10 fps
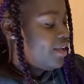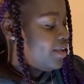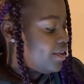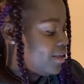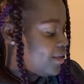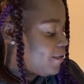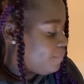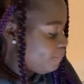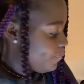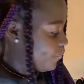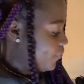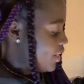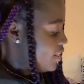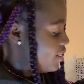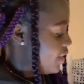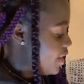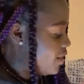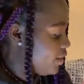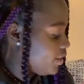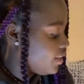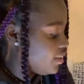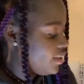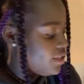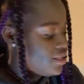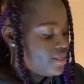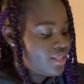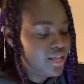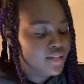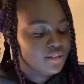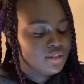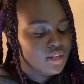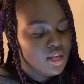And then this